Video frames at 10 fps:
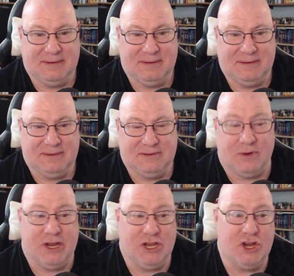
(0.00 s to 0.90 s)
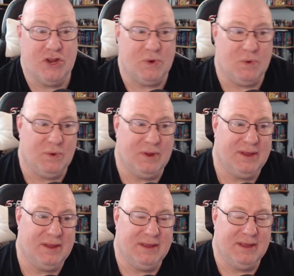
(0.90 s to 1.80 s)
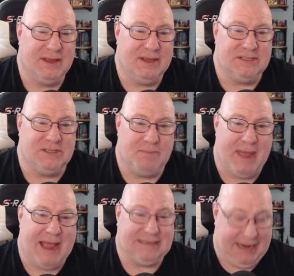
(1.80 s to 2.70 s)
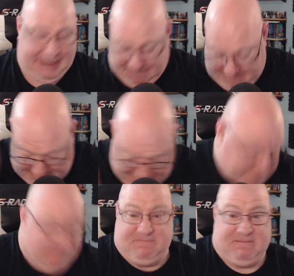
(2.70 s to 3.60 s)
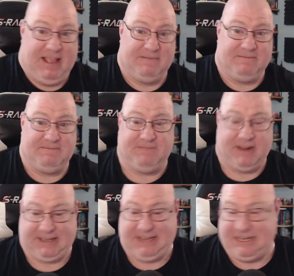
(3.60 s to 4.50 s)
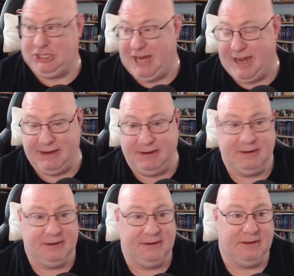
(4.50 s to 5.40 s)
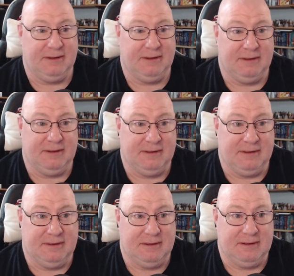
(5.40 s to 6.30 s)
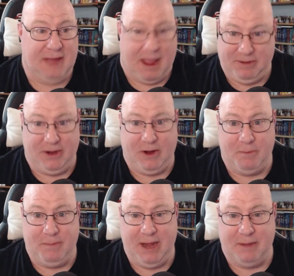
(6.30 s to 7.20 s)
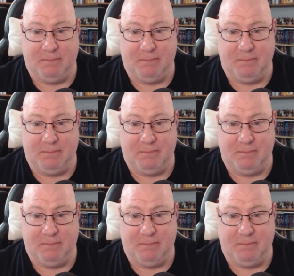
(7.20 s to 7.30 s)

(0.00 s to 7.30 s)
So he knew. So Matt's like, fuck this shit. I'm going to go meet him.